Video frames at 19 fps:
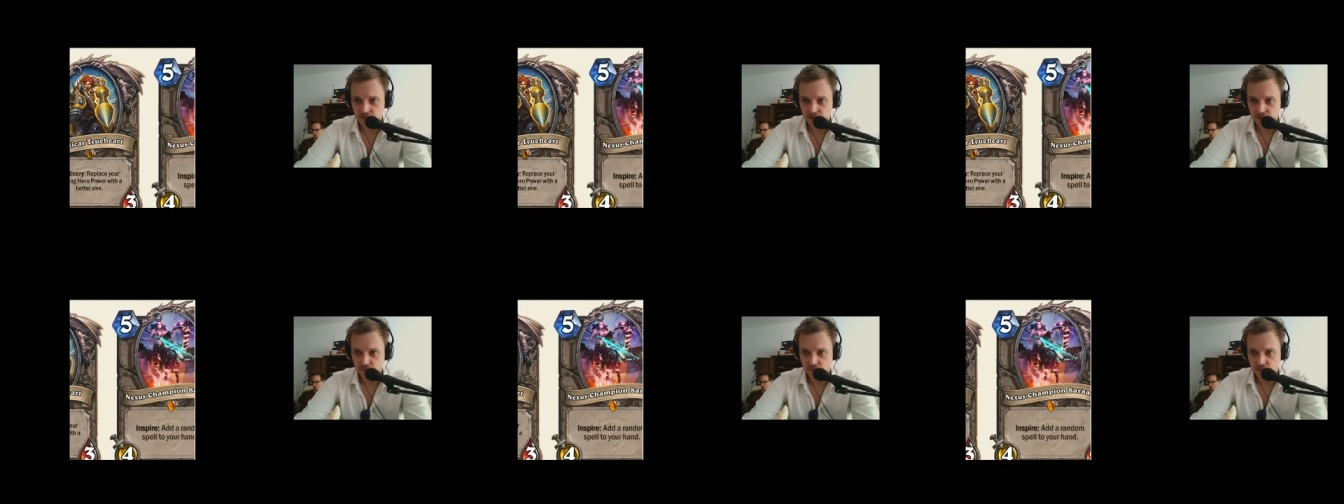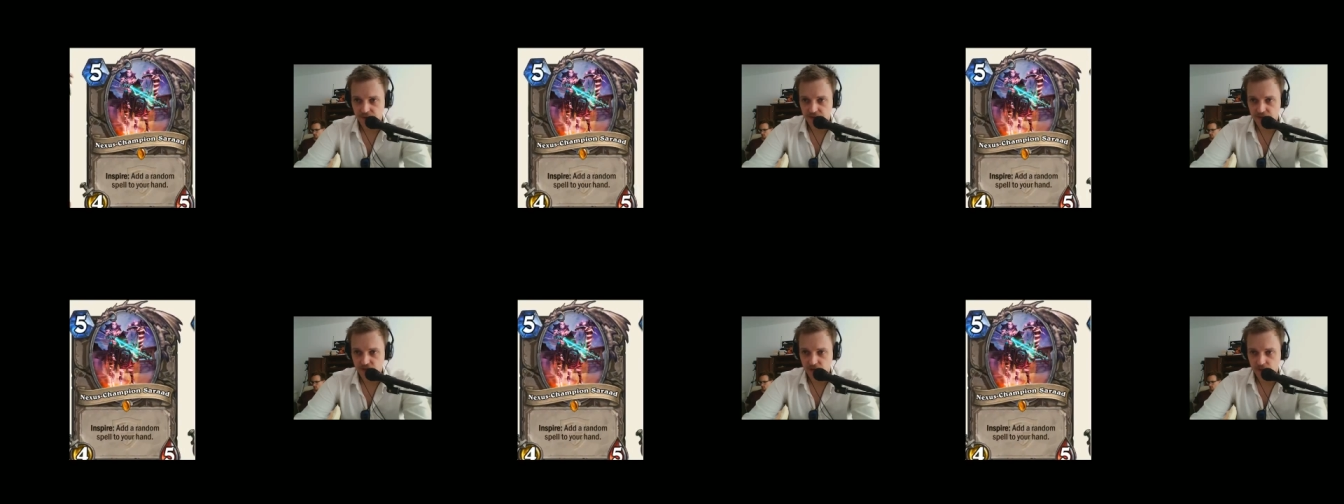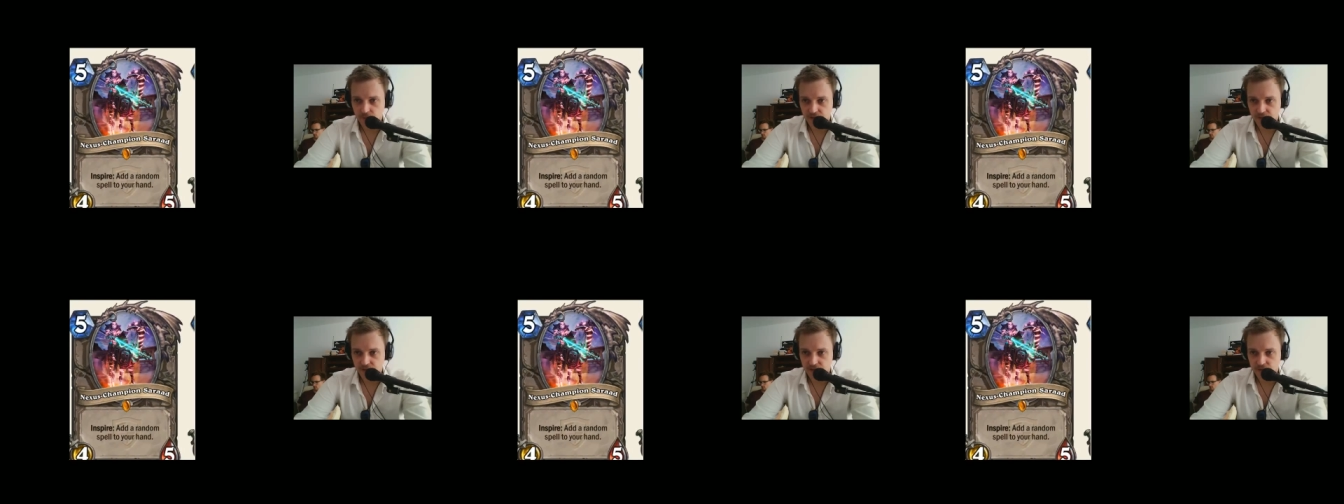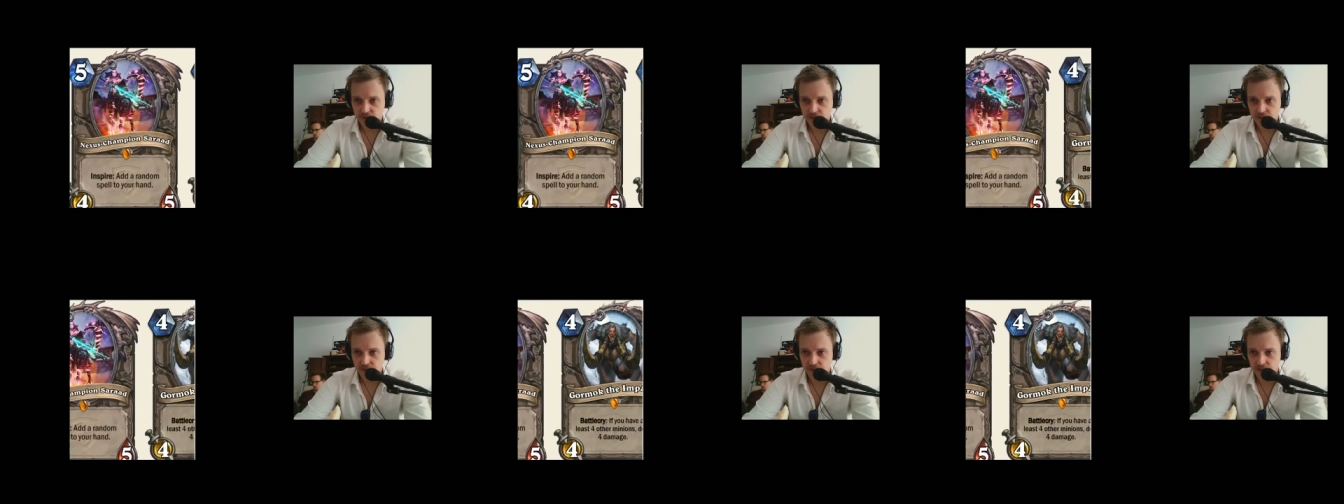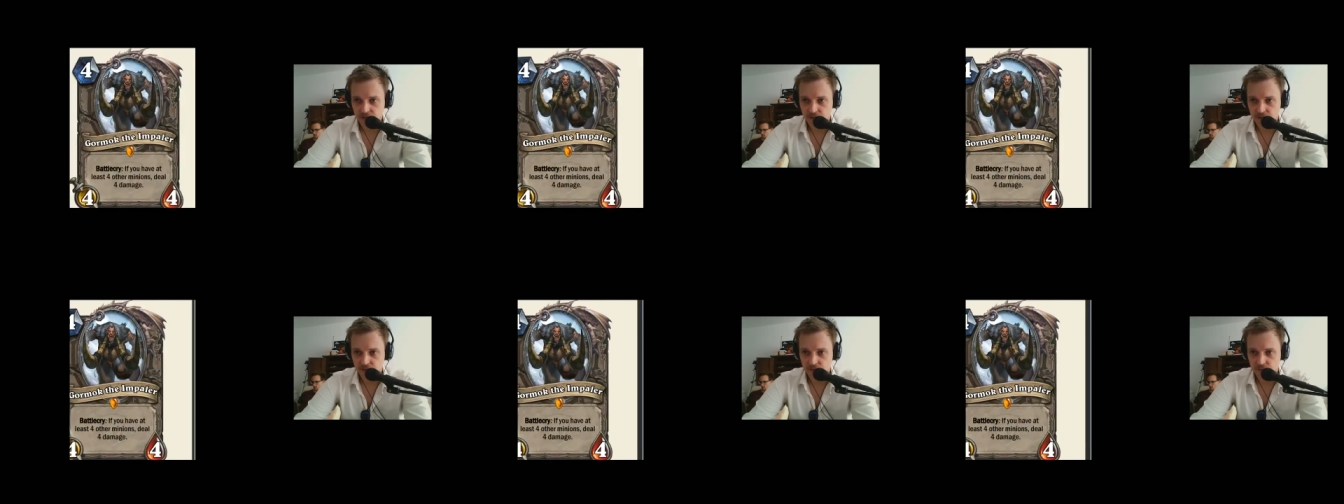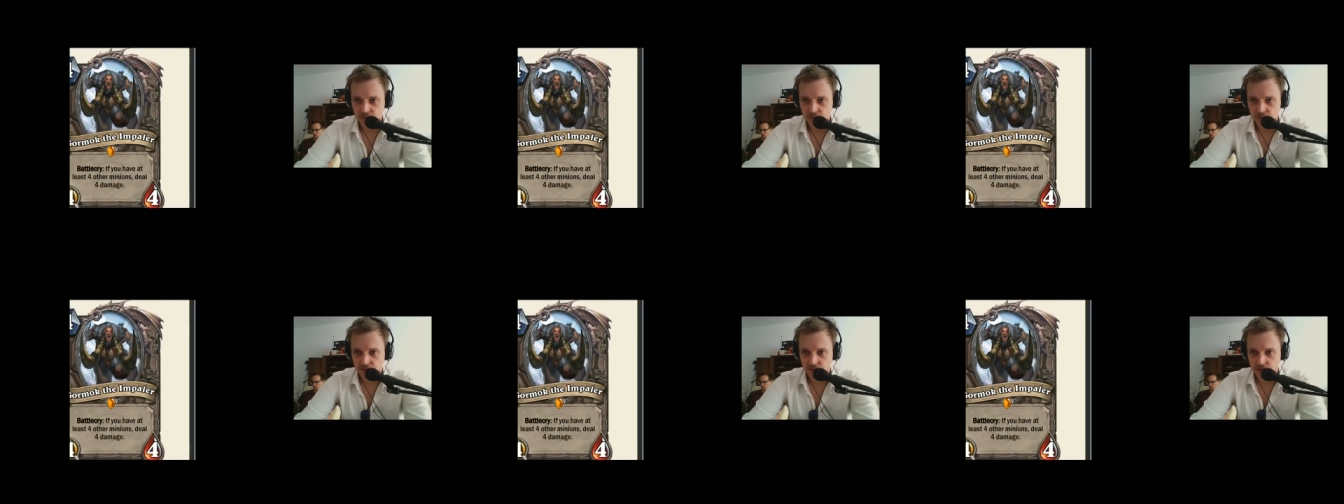Already talked about this one and
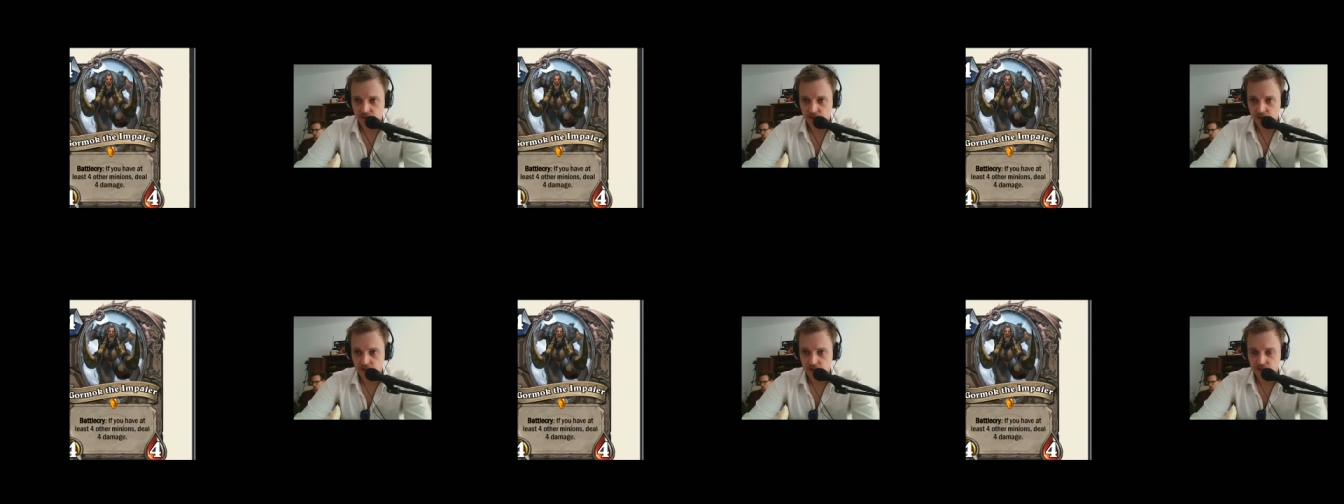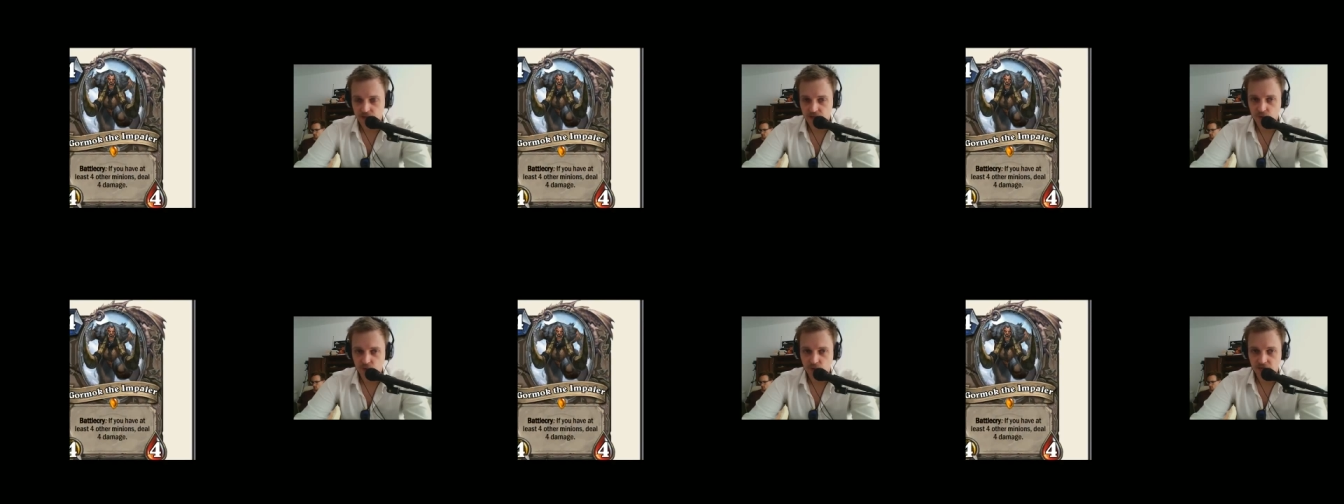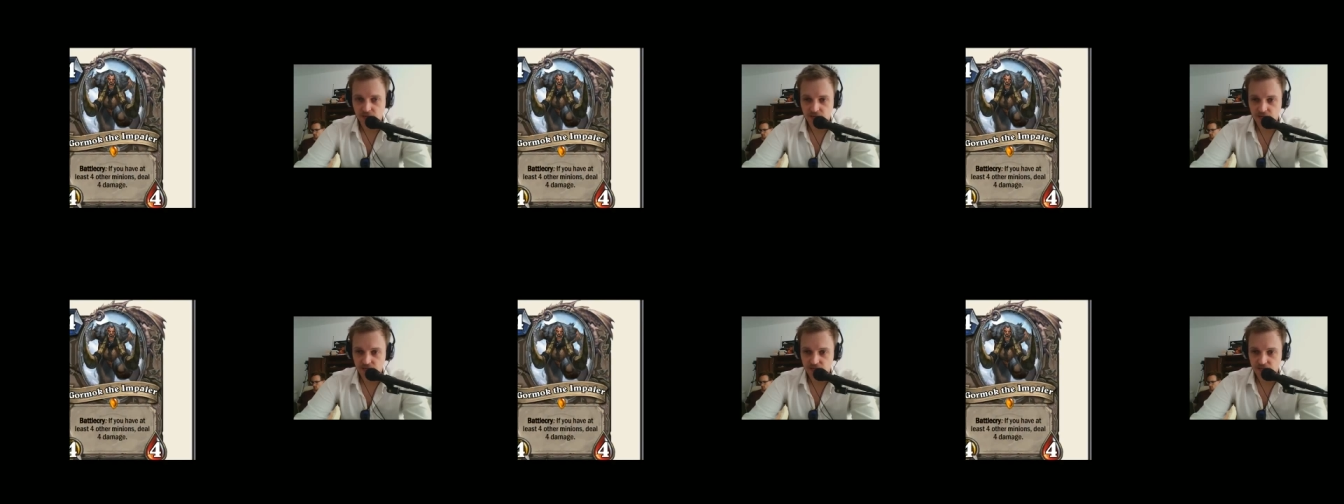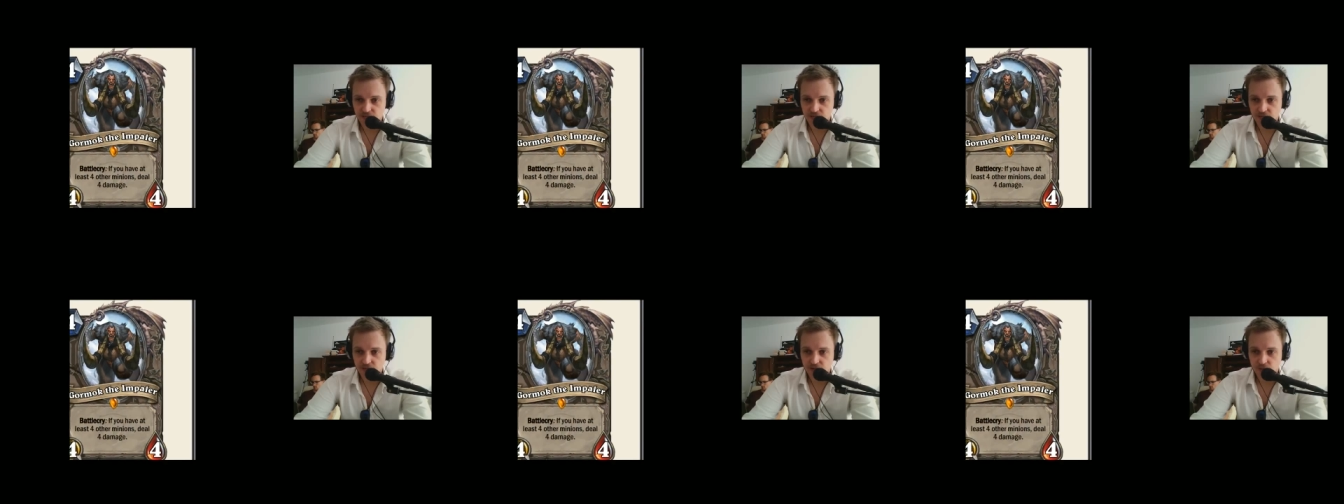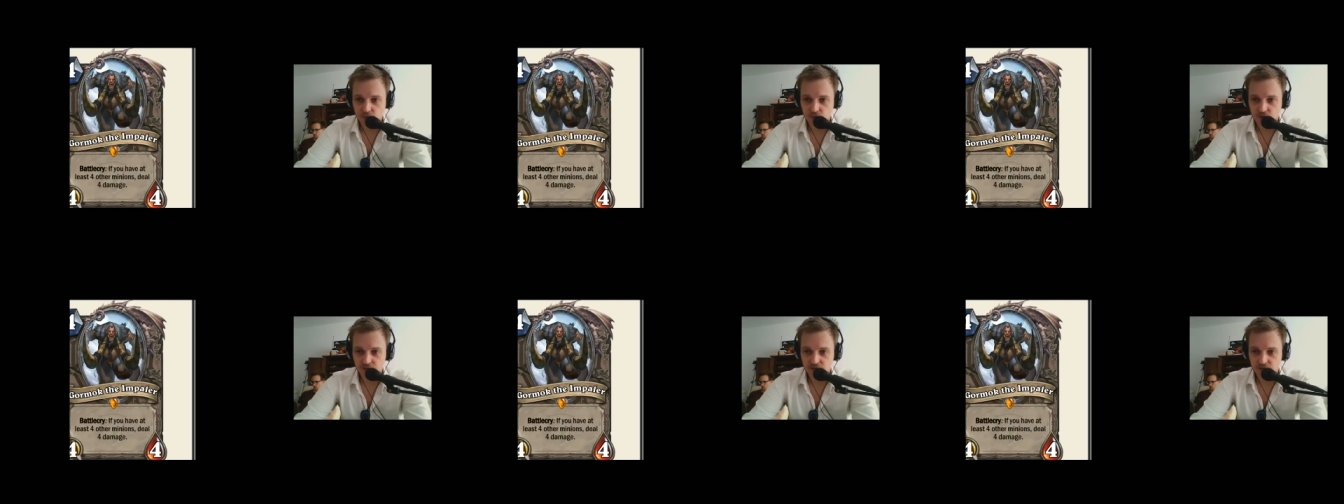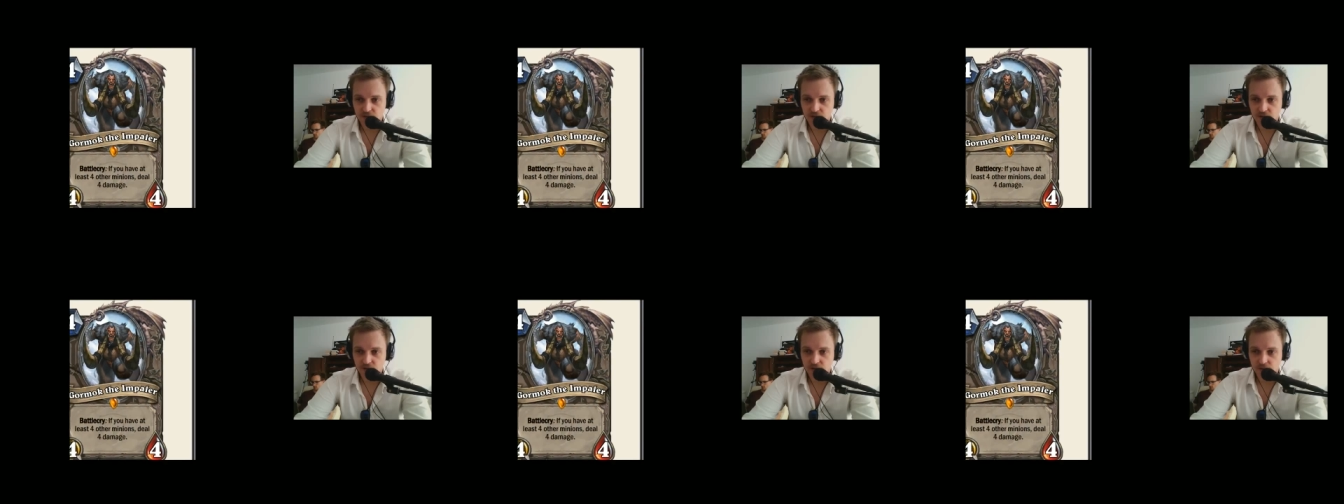this one. This one is one of the
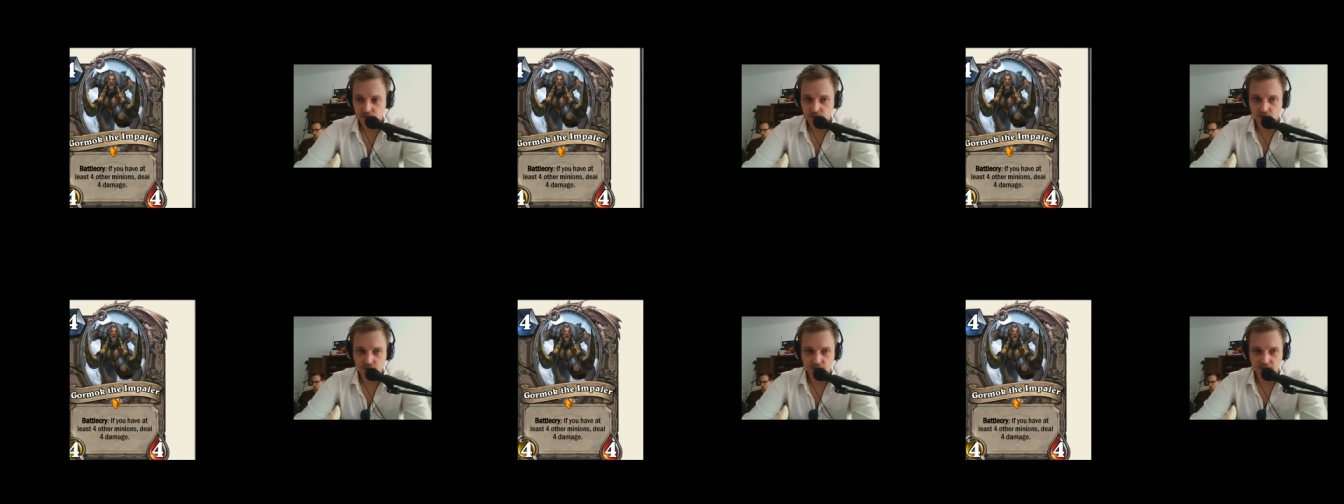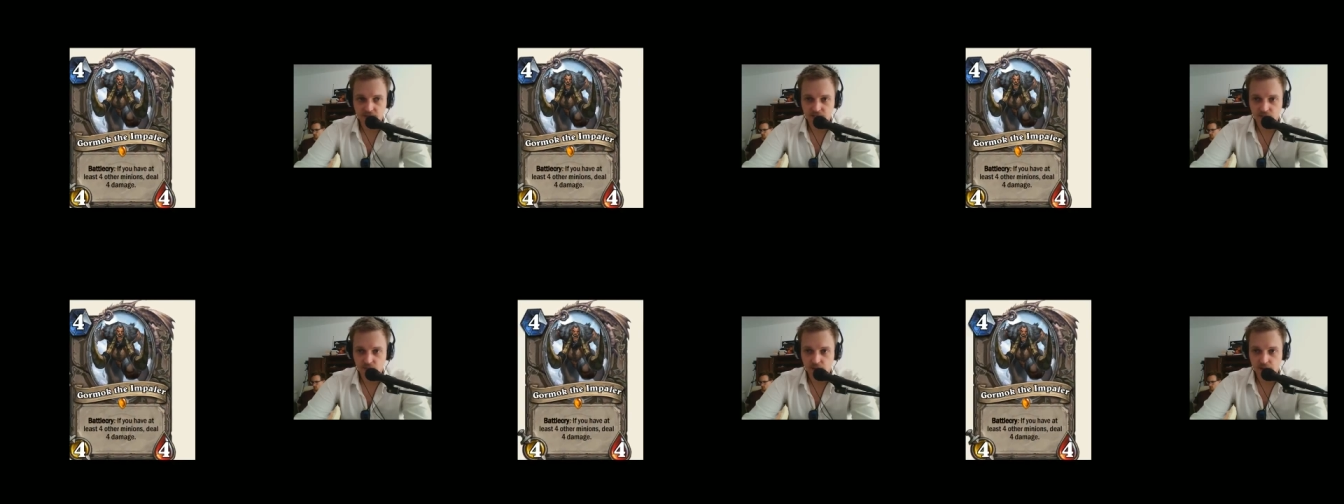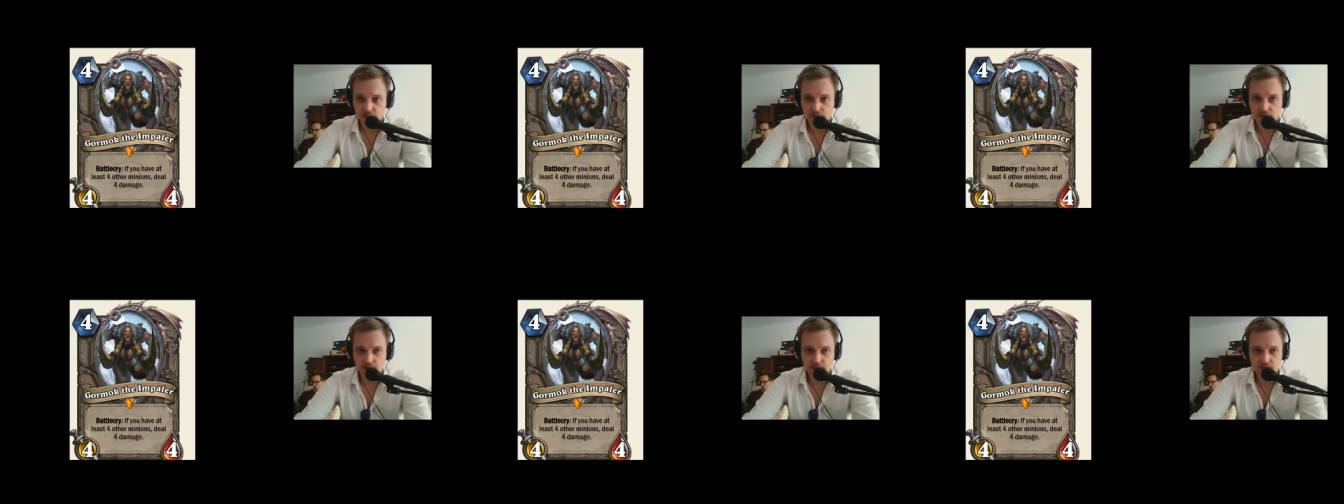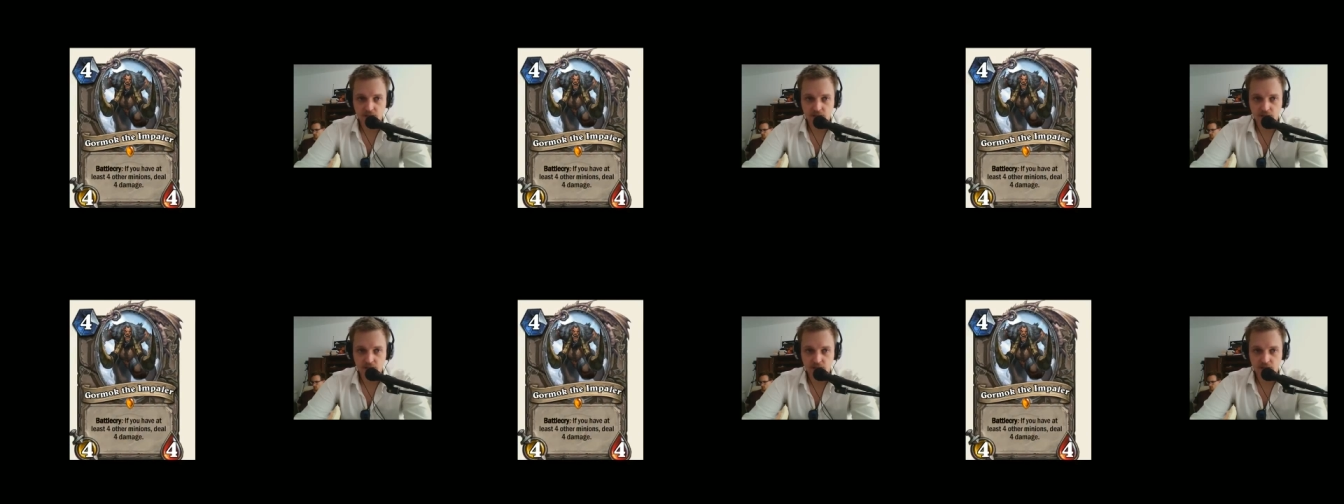new aggro cards as well.